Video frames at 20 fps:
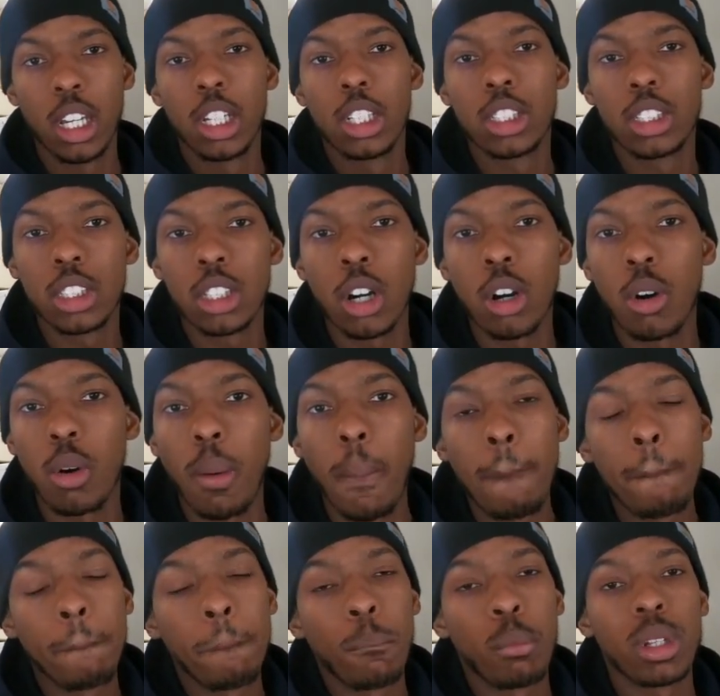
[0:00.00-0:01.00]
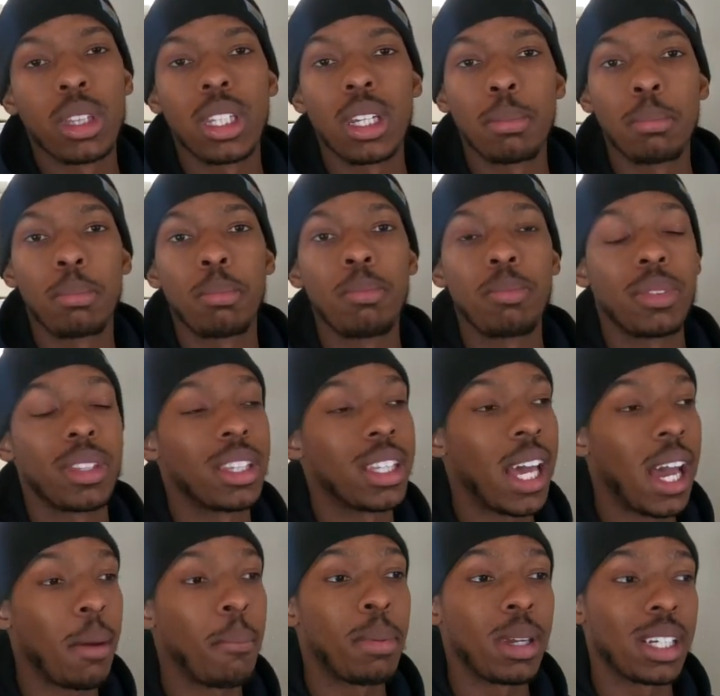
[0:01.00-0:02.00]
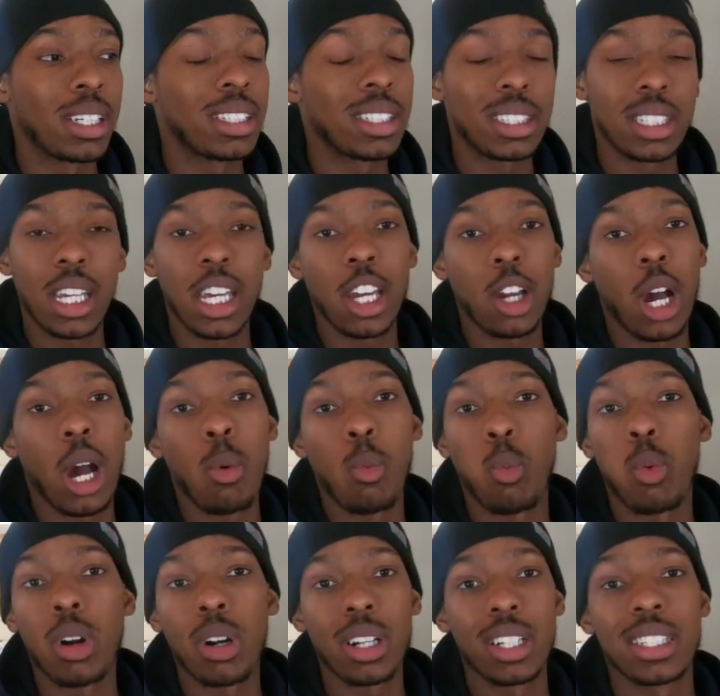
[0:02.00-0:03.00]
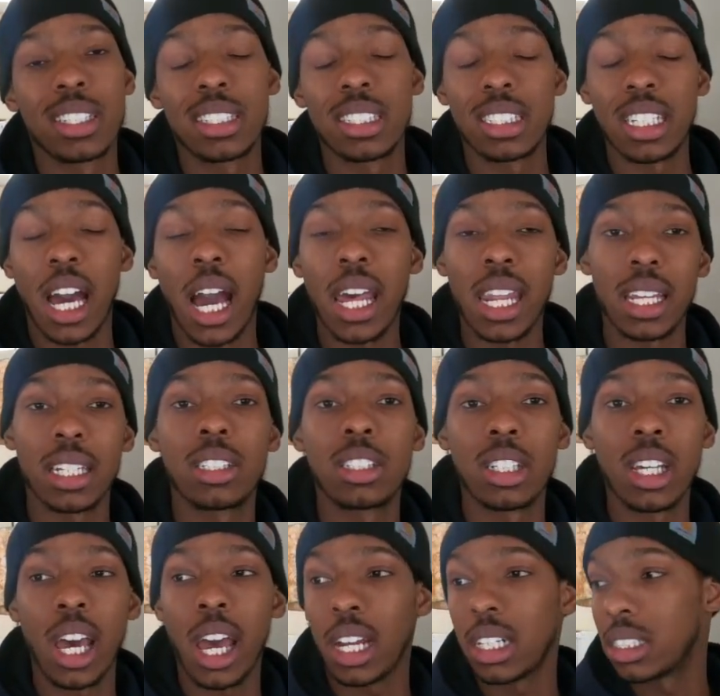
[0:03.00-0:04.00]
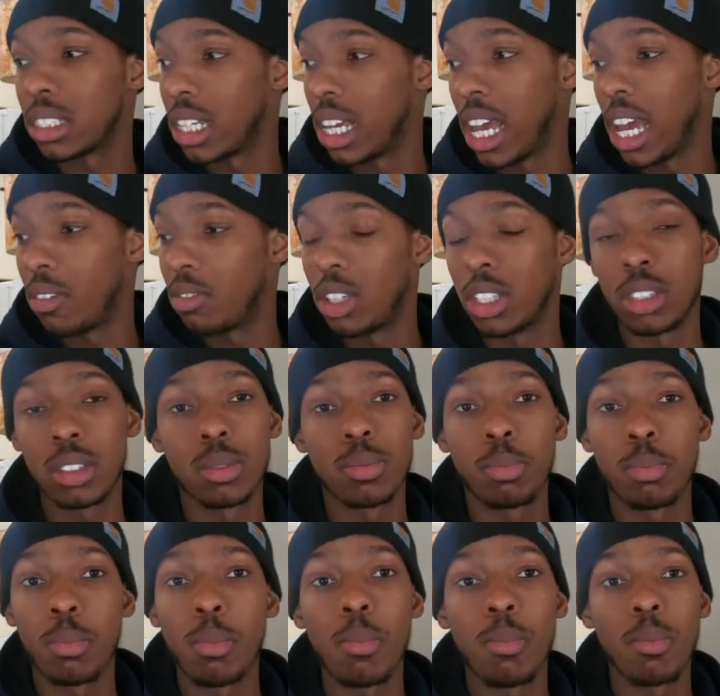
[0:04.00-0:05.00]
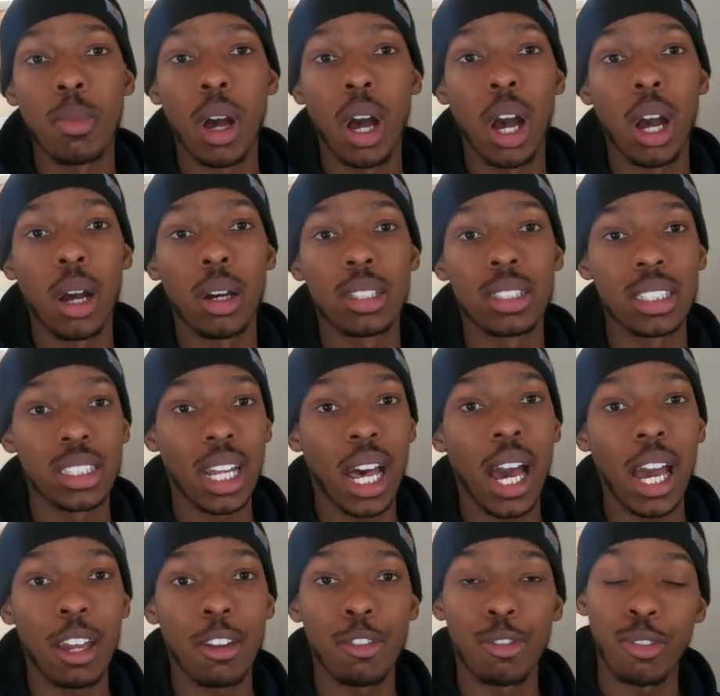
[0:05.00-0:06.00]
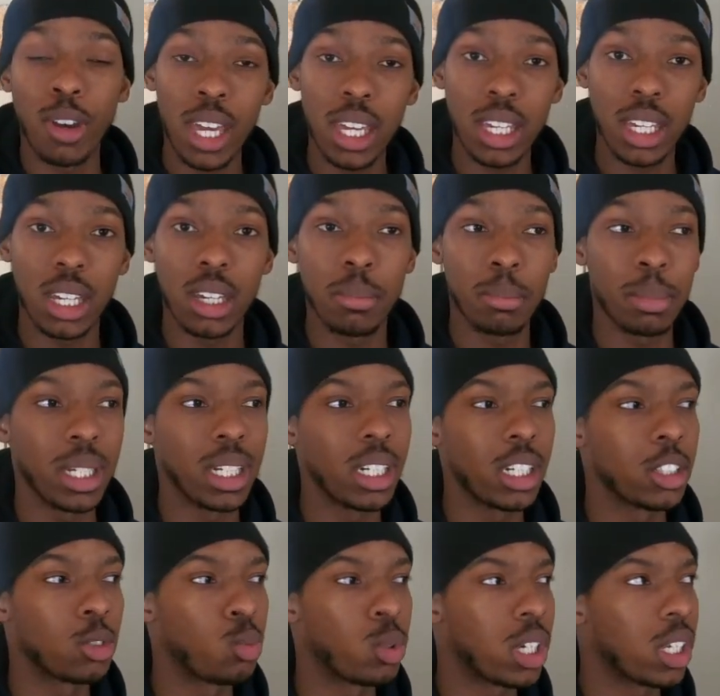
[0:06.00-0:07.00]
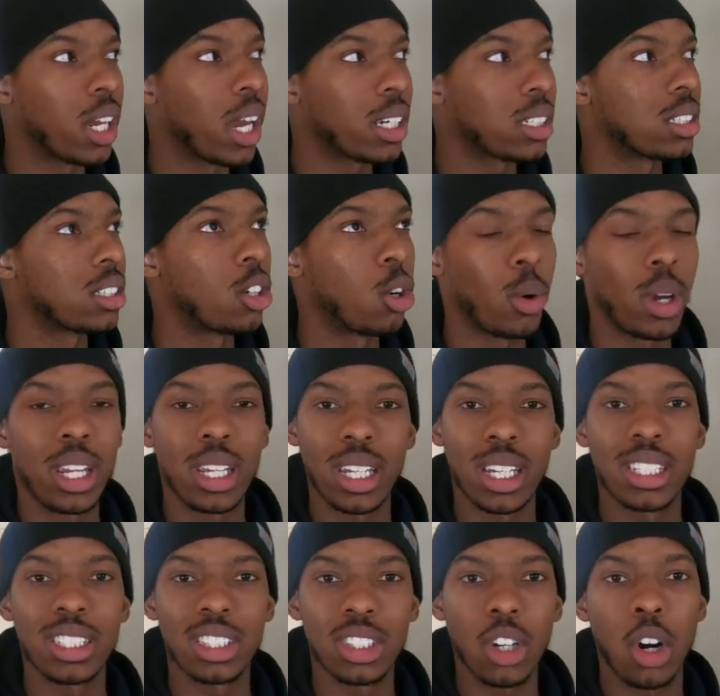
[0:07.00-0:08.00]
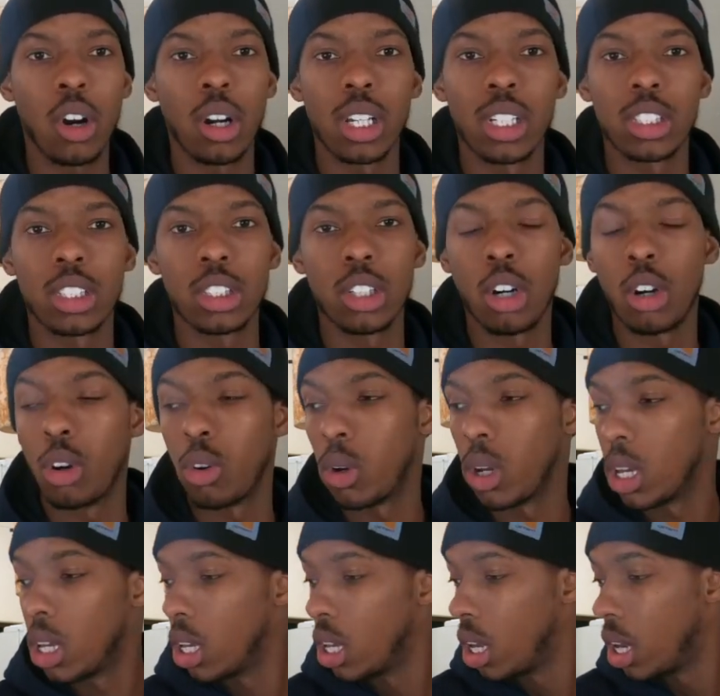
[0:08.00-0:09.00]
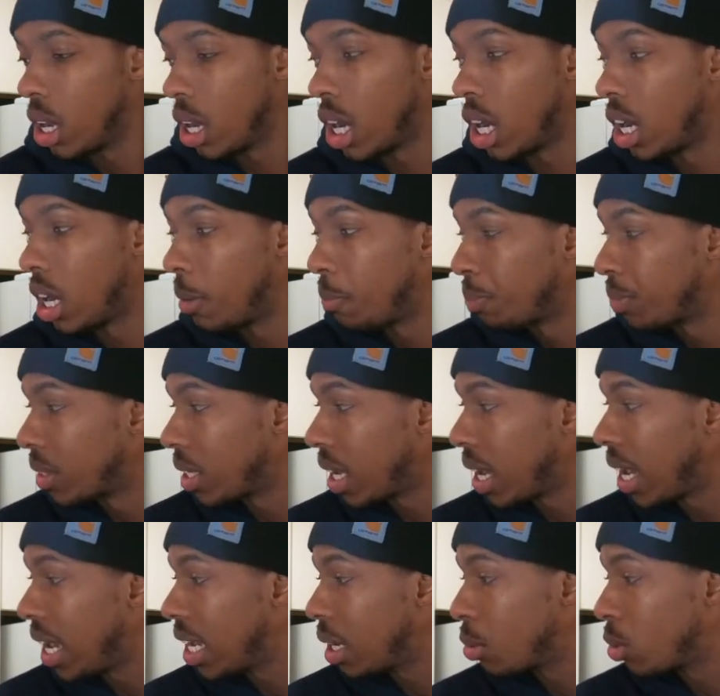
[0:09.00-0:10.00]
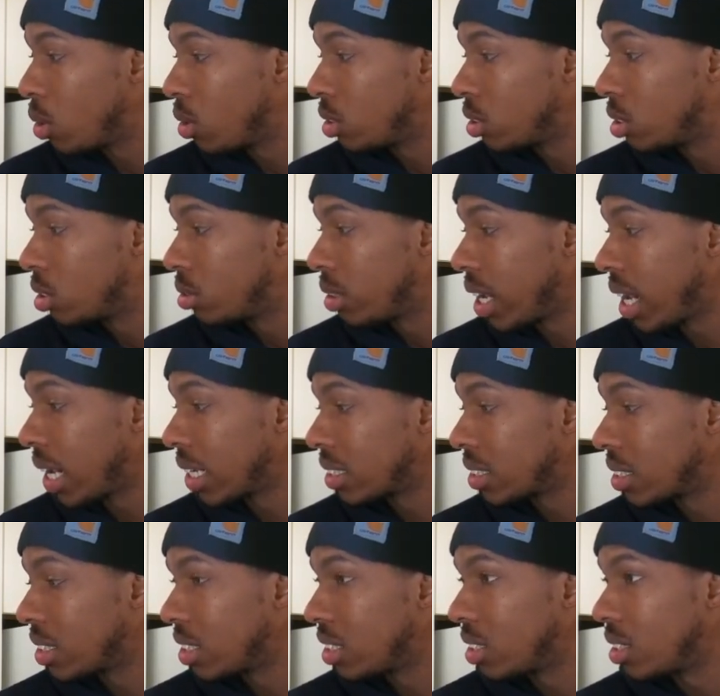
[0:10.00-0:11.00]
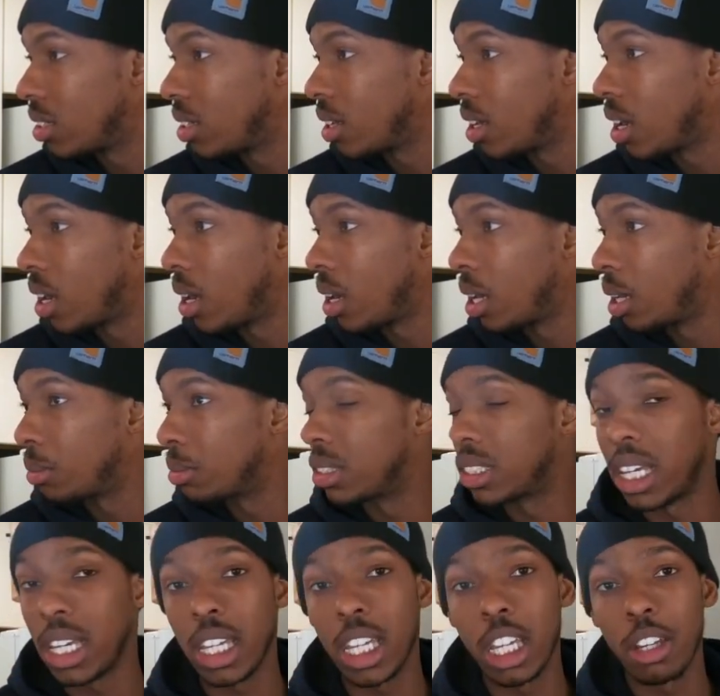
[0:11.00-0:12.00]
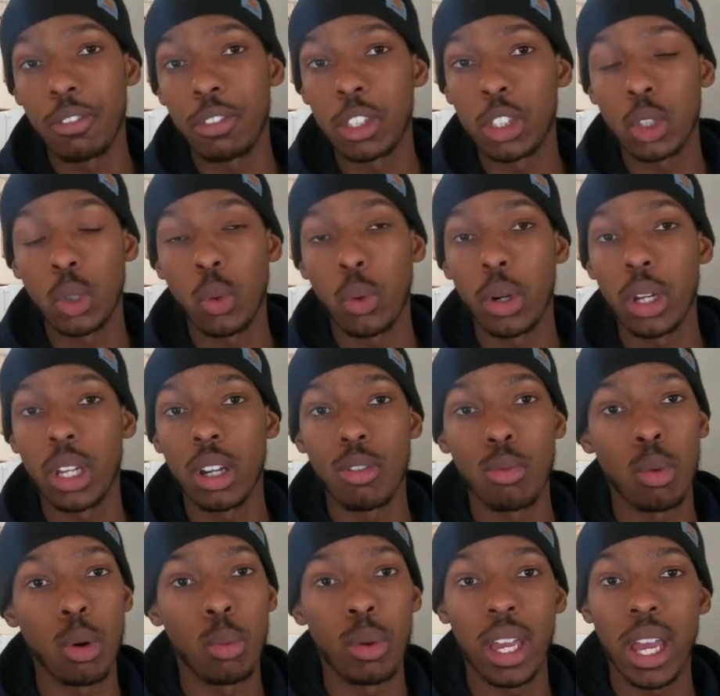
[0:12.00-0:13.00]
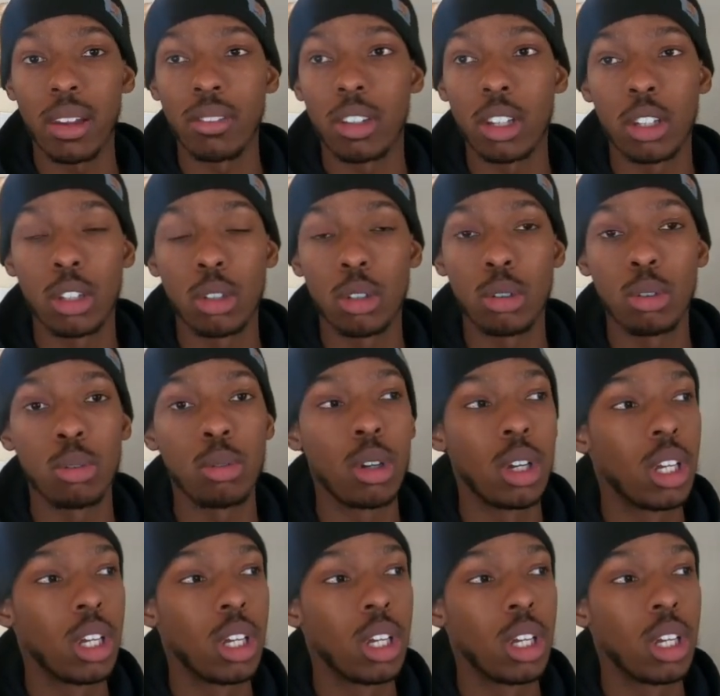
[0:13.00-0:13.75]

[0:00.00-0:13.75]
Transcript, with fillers: So, within that being said, we're excited to actually have this uh, side vacant because we can actually go ahead and get started. So, um, I am going to actually um, take inventory of what we have to do,